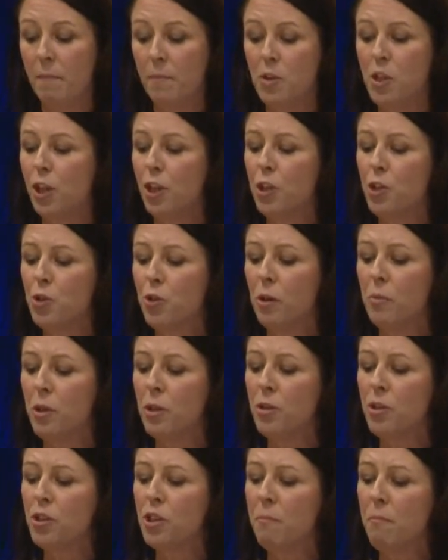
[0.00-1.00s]
to
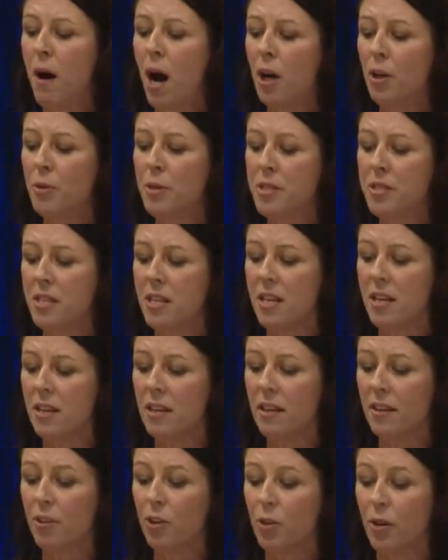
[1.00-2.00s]
contribute to democracy
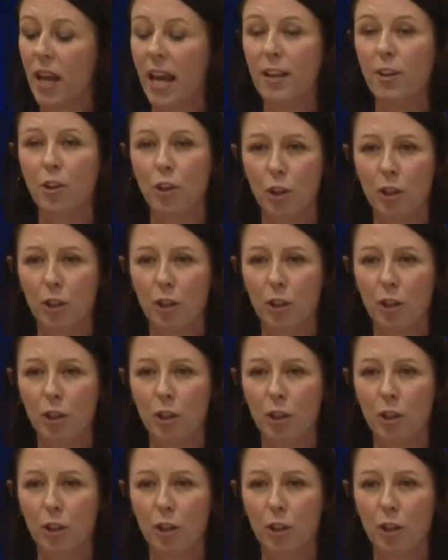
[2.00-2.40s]
and create